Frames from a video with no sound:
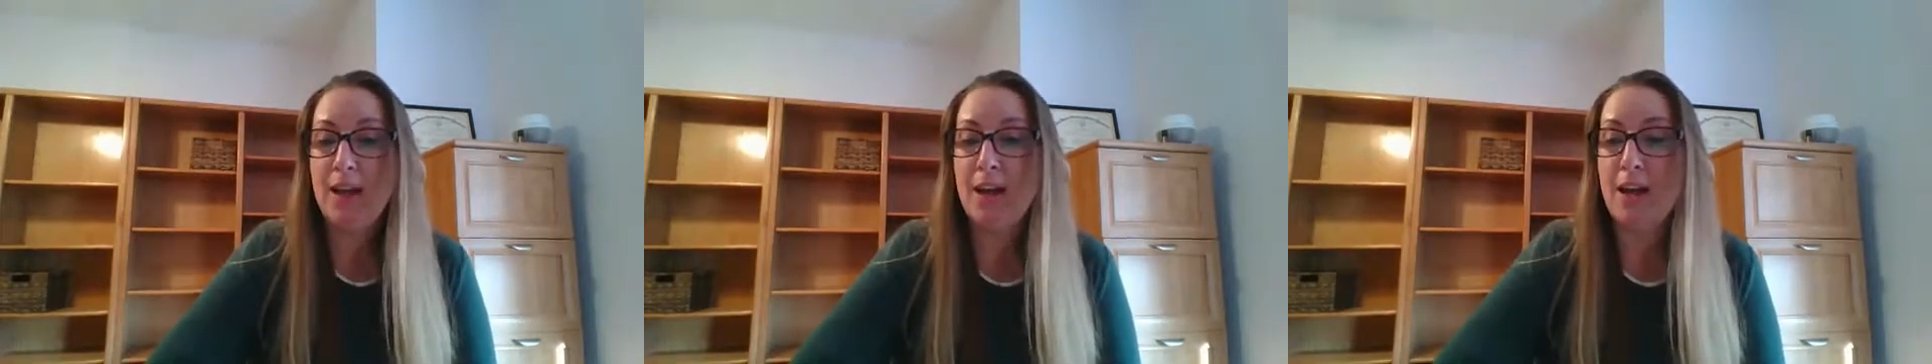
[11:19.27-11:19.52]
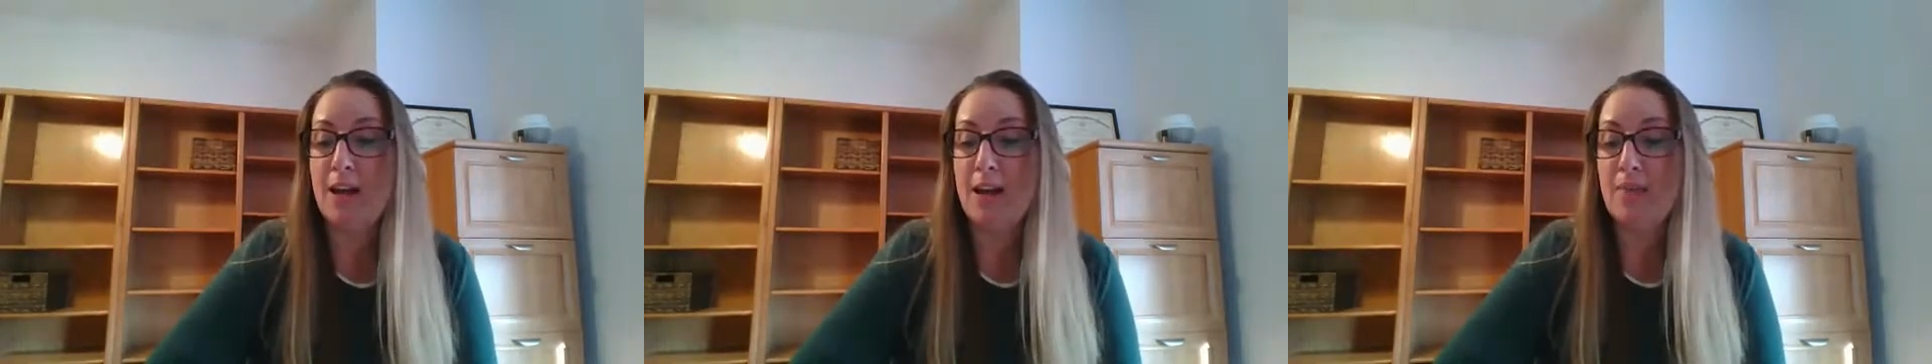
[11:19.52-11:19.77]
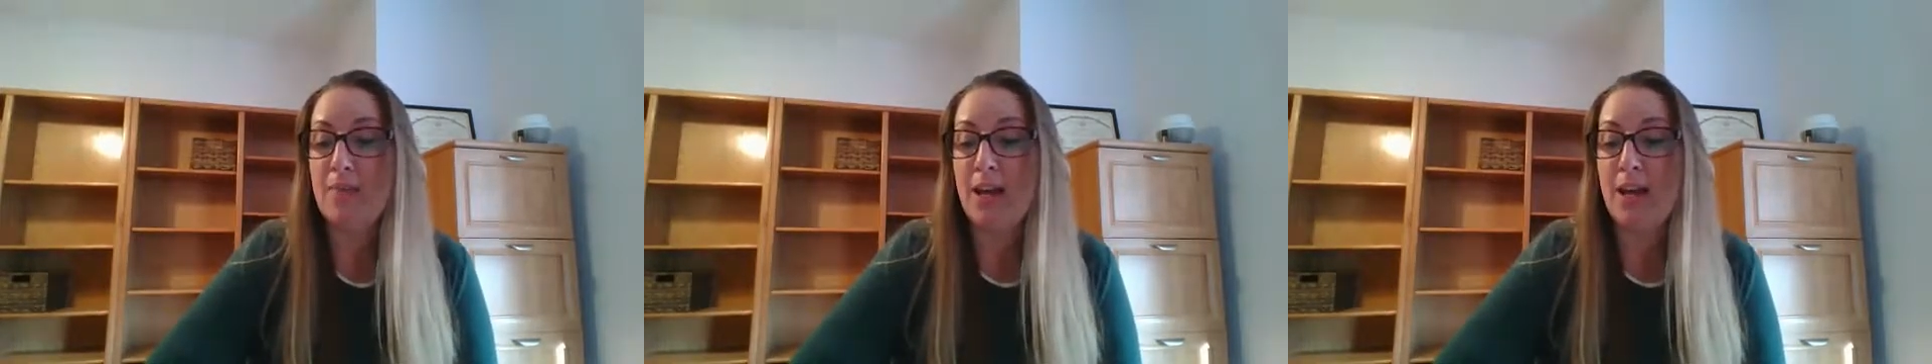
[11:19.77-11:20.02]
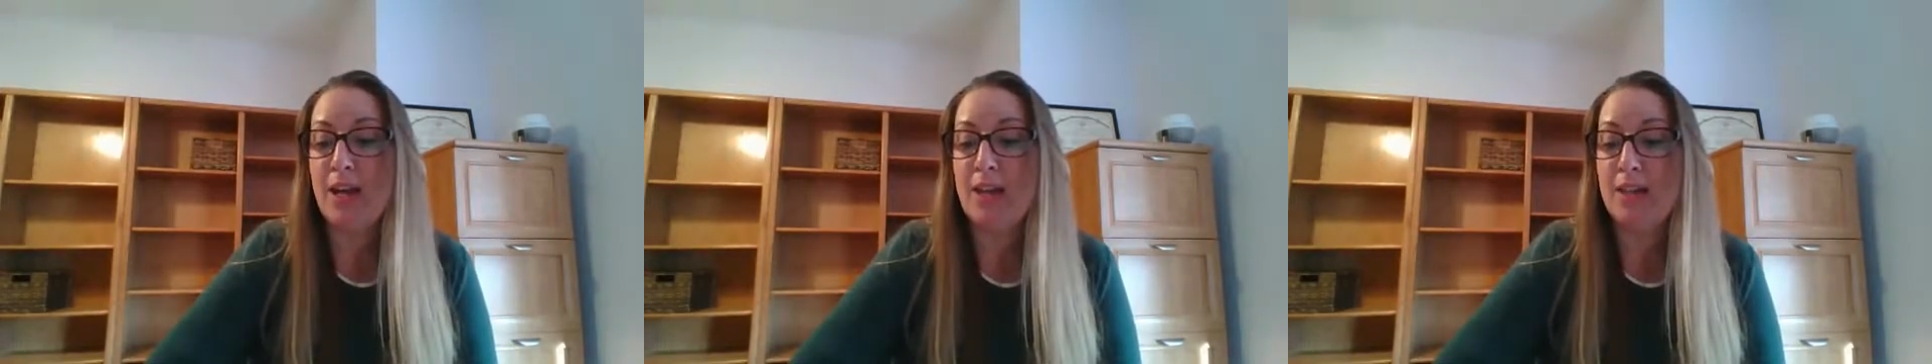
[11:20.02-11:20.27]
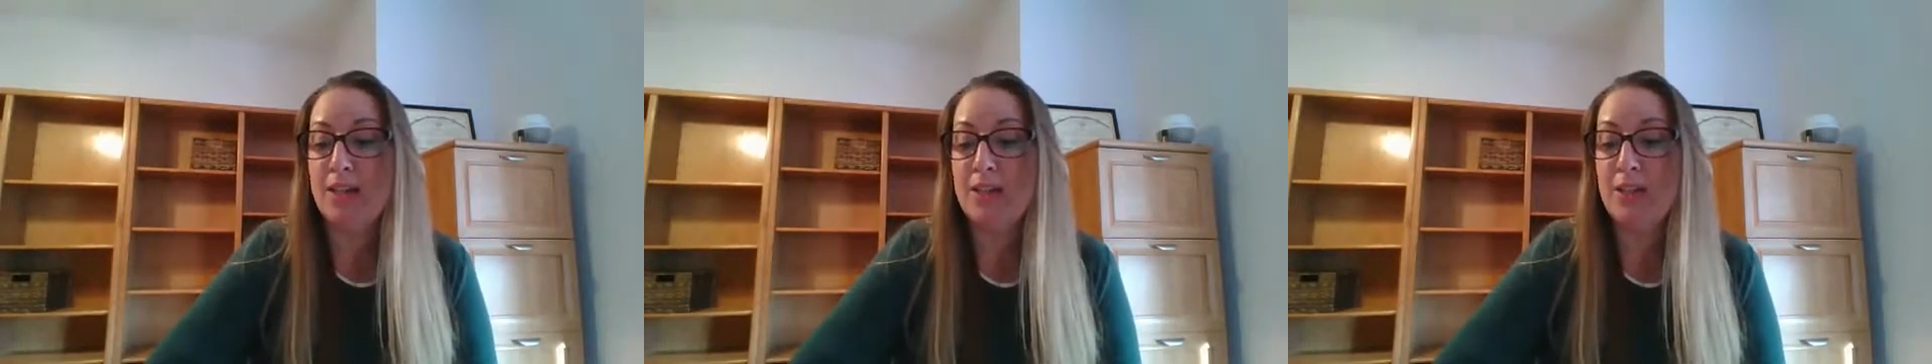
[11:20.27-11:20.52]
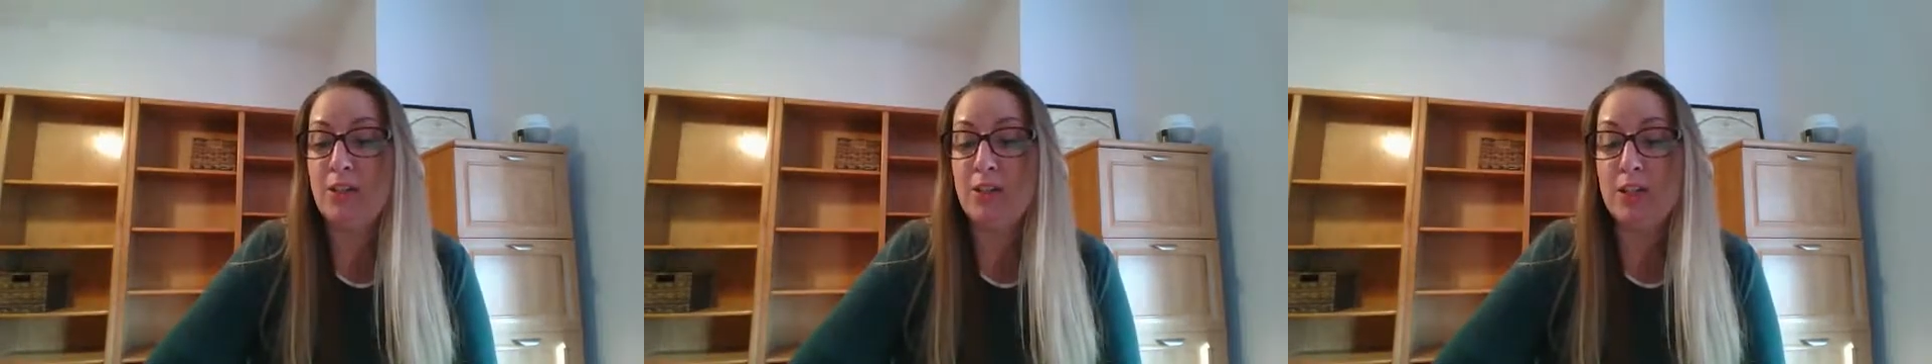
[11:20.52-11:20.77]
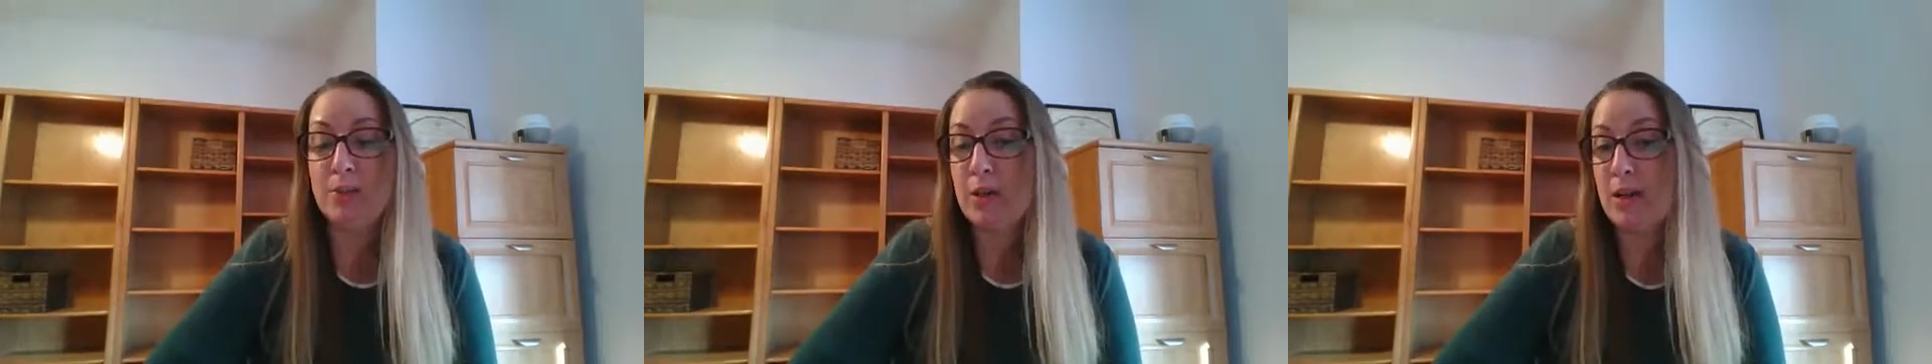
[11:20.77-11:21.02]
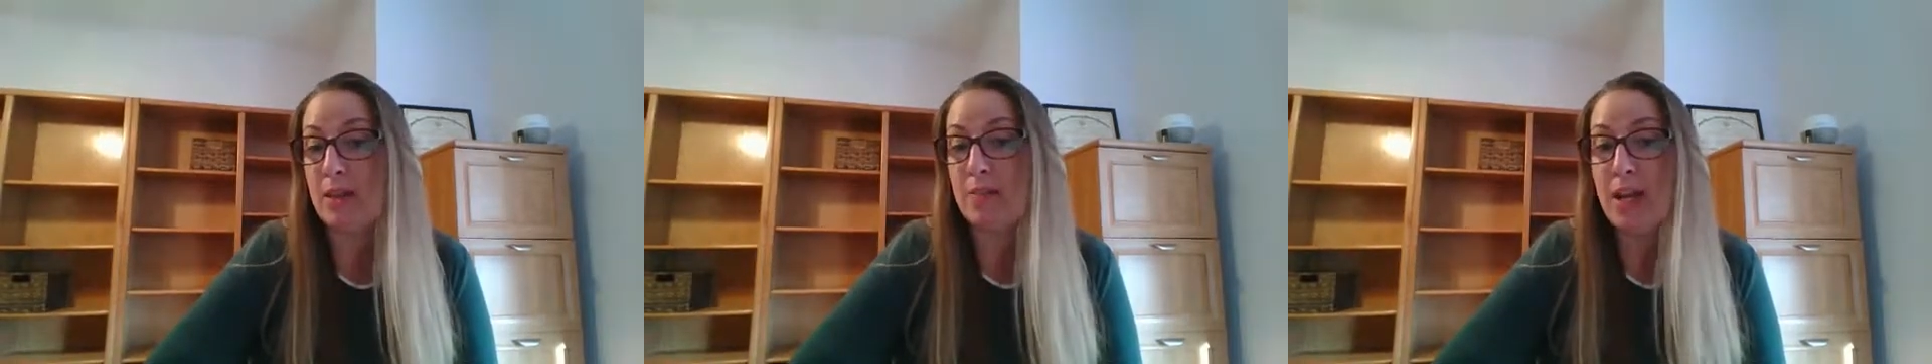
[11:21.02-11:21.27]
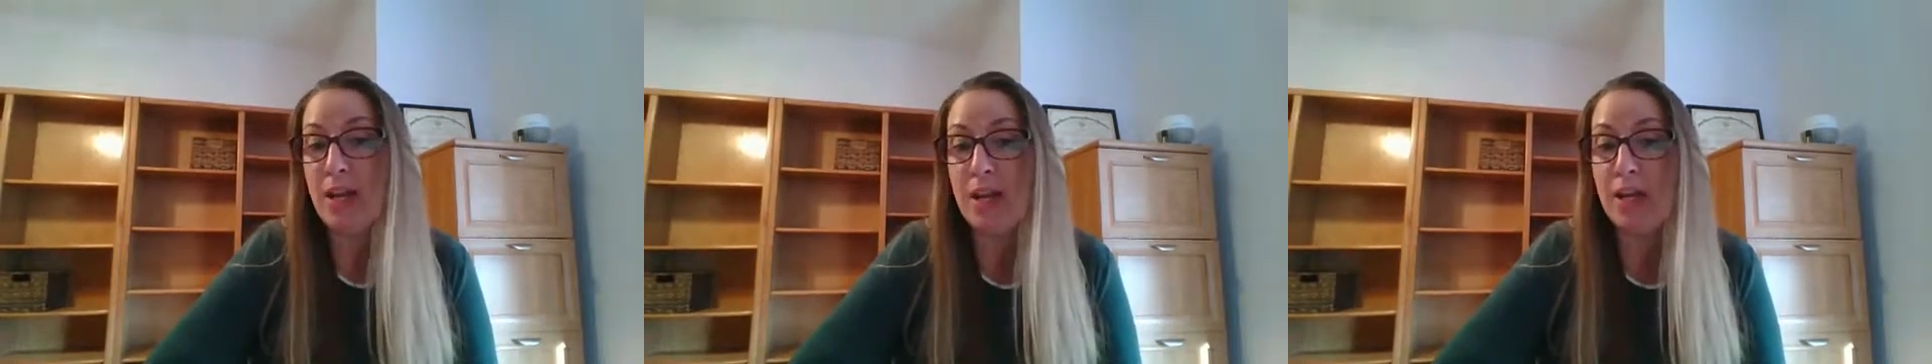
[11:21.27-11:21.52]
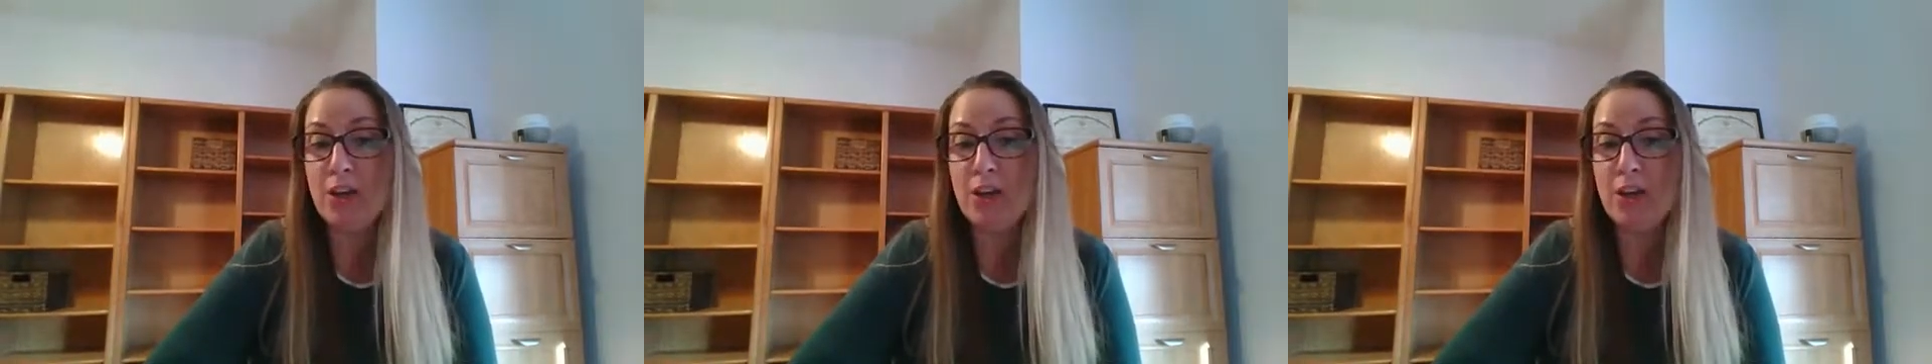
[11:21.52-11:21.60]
and you can just put it on the bedding,